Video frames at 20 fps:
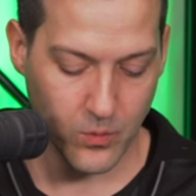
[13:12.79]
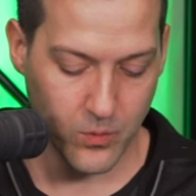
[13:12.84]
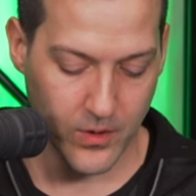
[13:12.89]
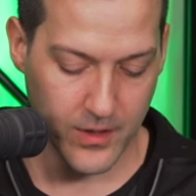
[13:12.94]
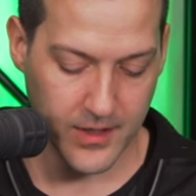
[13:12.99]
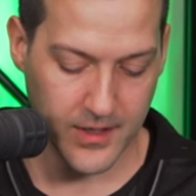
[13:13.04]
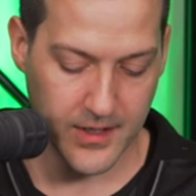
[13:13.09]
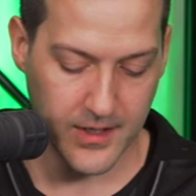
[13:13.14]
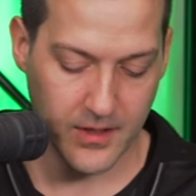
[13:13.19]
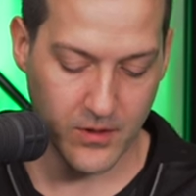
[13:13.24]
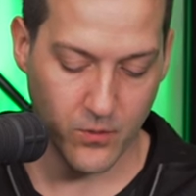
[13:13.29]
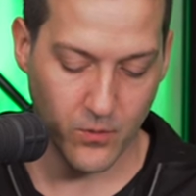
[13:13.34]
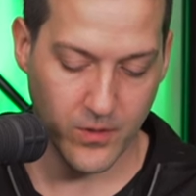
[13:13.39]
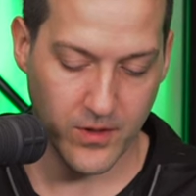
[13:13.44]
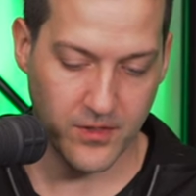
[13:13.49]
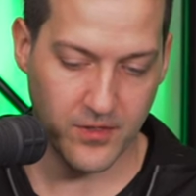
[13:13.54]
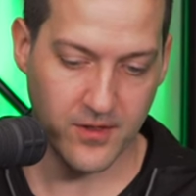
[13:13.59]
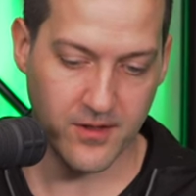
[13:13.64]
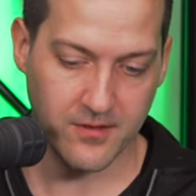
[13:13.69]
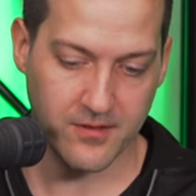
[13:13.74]
working
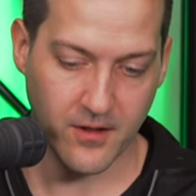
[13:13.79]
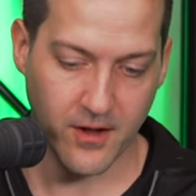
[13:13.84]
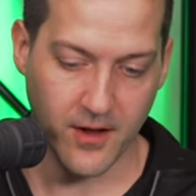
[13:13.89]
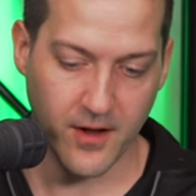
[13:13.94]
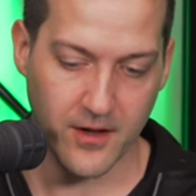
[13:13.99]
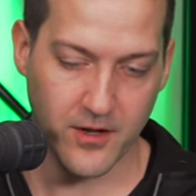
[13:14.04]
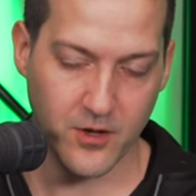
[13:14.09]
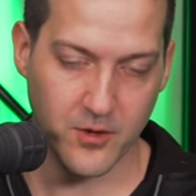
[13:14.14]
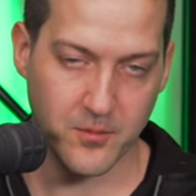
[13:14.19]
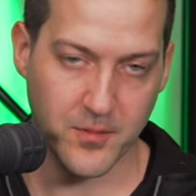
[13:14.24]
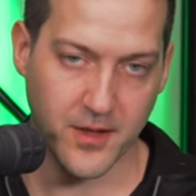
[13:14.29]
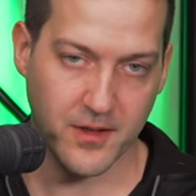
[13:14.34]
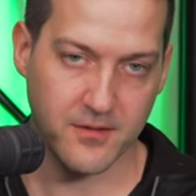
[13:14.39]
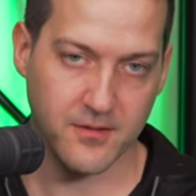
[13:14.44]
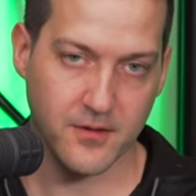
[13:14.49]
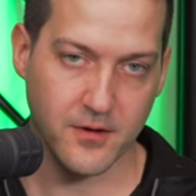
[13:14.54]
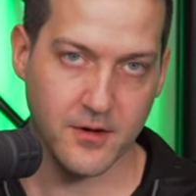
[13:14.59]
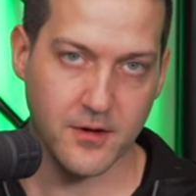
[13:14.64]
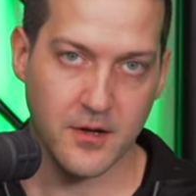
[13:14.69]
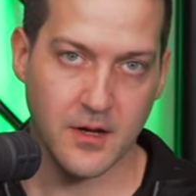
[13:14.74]
with this audio
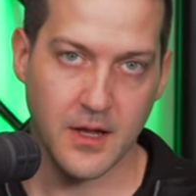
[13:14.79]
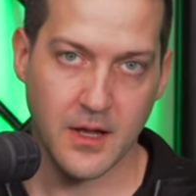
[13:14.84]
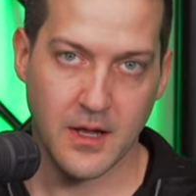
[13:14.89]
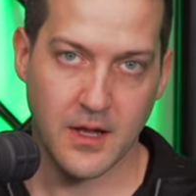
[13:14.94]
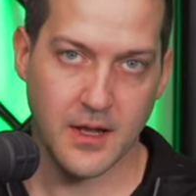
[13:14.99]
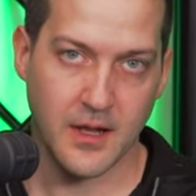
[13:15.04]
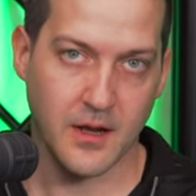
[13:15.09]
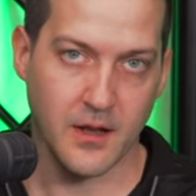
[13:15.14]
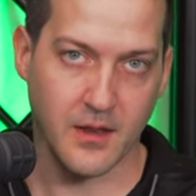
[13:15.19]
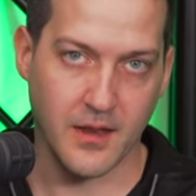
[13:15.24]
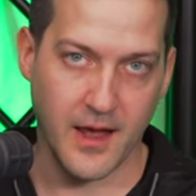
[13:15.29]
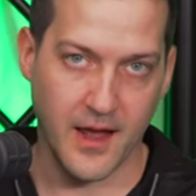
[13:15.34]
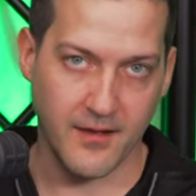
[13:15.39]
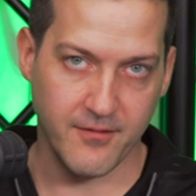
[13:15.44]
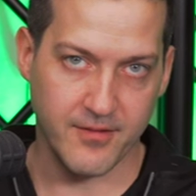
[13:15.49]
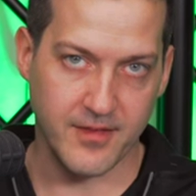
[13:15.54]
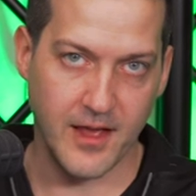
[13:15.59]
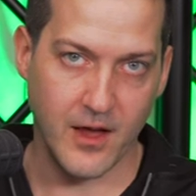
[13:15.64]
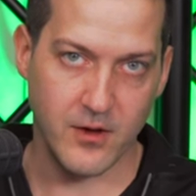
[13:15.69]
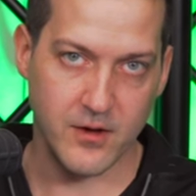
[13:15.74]
mixer in a
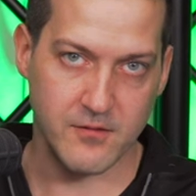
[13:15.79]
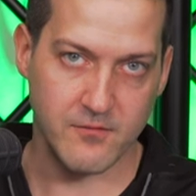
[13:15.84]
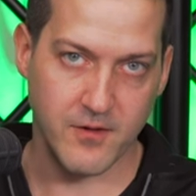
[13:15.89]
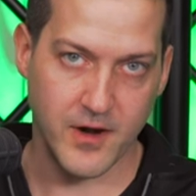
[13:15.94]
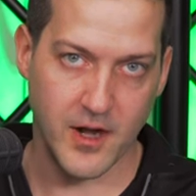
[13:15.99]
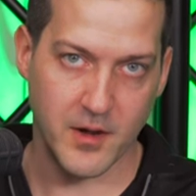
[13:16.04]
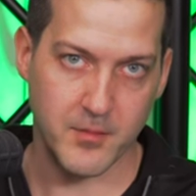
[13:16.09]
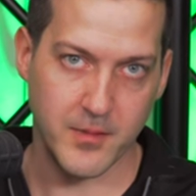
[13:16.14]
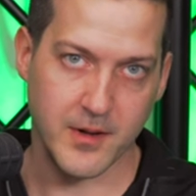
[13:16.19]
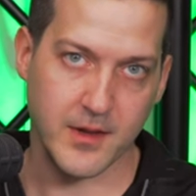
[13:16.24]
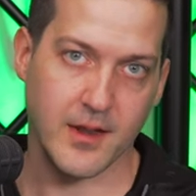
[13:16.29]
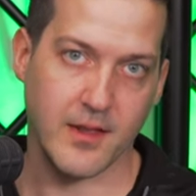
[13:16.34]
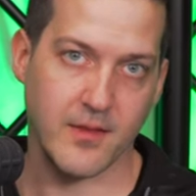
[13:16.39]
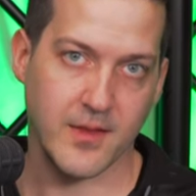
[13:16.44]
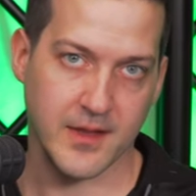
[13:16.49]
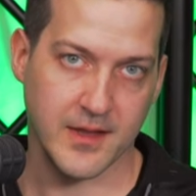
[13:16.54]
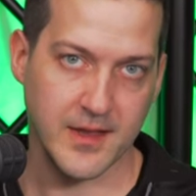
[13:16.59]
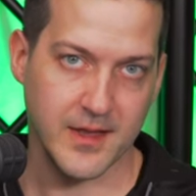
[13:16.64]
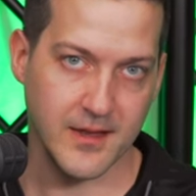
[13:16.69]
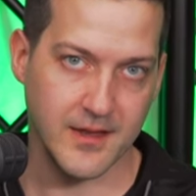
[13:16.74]
live sound environment and
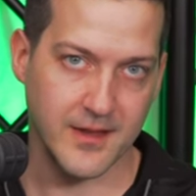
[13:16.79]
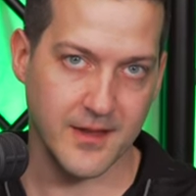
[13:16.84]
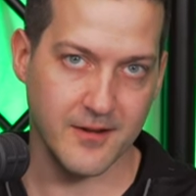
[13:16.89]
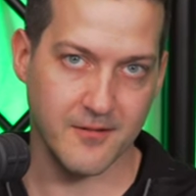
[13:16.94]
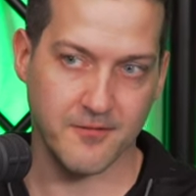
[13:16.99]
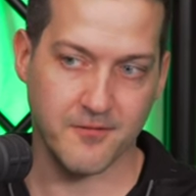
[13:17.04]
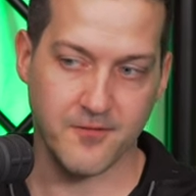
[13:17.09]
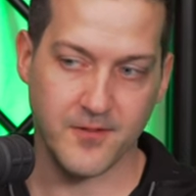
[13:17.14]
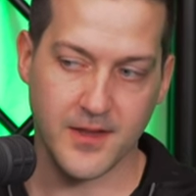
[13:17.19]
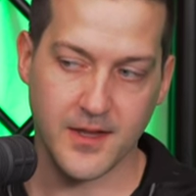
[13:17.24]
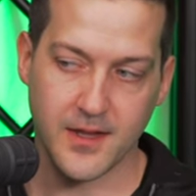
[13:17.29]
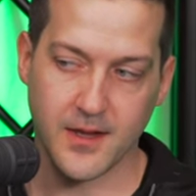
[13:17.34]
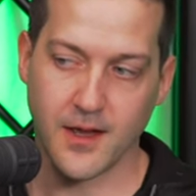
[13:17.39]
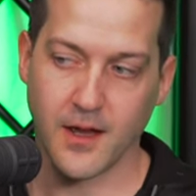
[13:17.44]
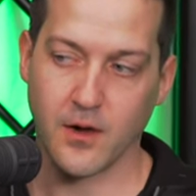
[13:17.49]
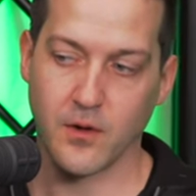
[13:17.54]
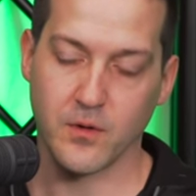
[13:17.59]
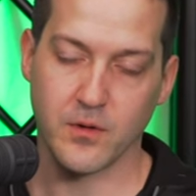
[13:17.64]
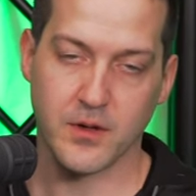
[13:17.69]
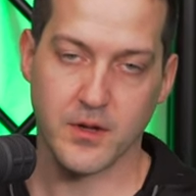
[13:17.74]
then kicking a feed
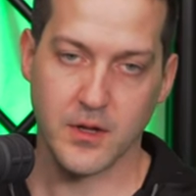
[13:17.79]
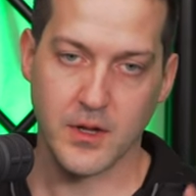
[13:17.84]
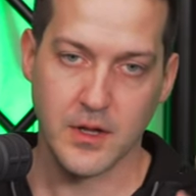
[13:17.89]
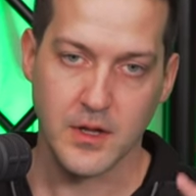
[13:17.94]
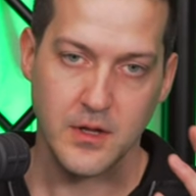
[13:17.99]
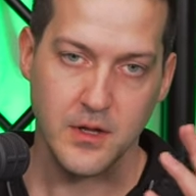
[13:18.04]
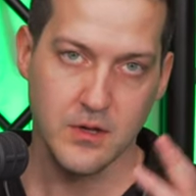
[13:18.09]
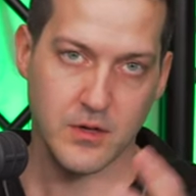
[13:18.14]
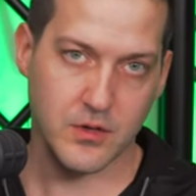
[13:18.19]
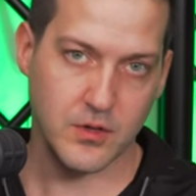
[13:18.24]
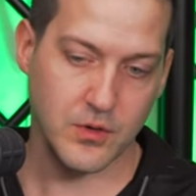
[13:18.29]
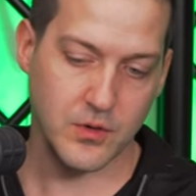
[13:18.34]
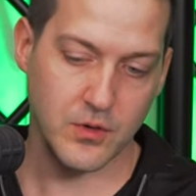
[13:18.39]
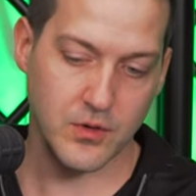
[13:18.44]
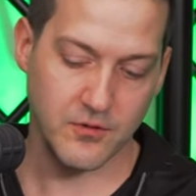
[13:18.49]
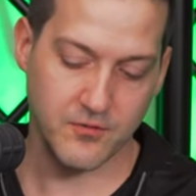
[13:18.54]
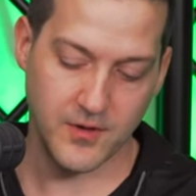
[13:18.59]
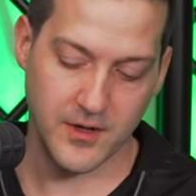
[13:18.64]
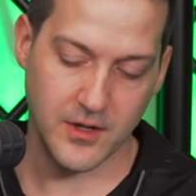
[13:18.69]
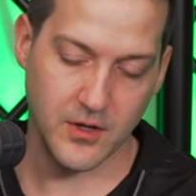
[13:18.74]
out to
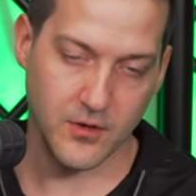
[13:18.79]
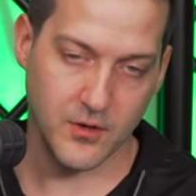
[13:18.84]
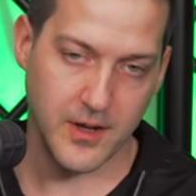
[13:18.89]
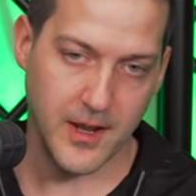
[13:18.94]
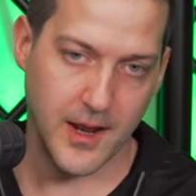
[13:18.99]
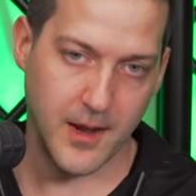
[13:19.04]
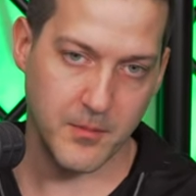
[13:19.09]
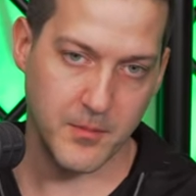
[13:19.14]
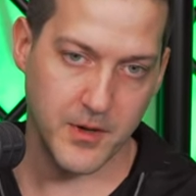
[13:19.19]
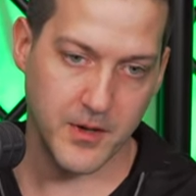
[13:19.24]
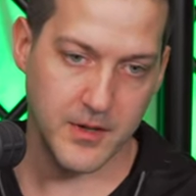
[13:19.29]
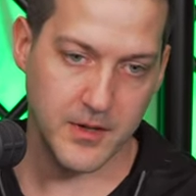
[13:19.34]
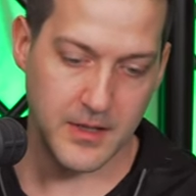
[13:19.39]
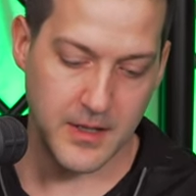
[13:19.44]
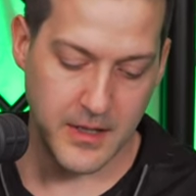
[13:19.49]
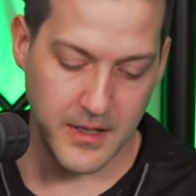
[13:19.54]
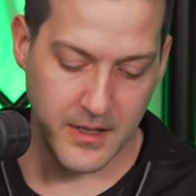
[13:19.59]
your video camera,